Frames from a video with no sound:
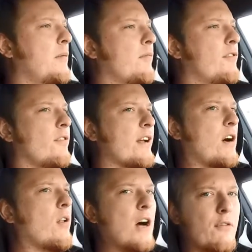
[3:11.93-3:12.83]
for like
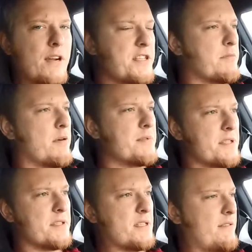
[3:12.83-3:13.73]
all-out racing
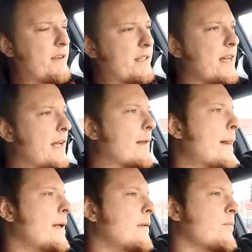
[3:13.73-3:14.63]
purposes and stuff like that.
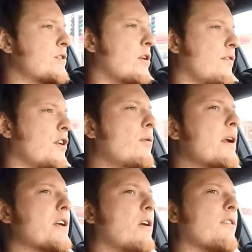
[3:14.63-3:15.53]
So if you don't
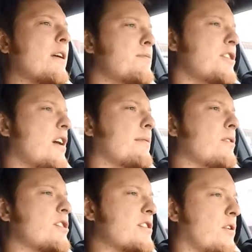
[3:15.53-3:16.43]
want to go with the
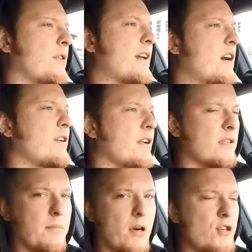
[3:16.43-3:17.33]
MGW, change the whole thing out, you can get
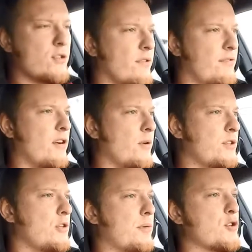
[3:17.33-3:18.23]
the Barton short throw
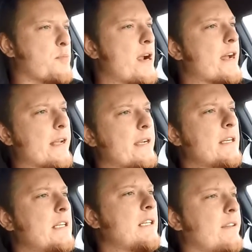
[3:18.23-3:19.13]
and 2-post bracket.
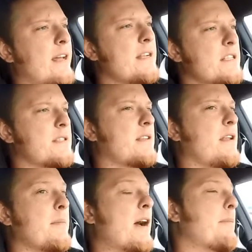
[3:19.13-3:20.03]
That is,
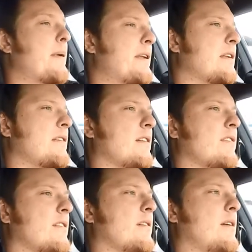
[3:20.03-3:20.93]
in my opinion,
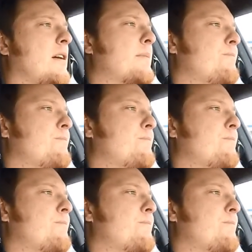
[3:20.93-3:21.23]
the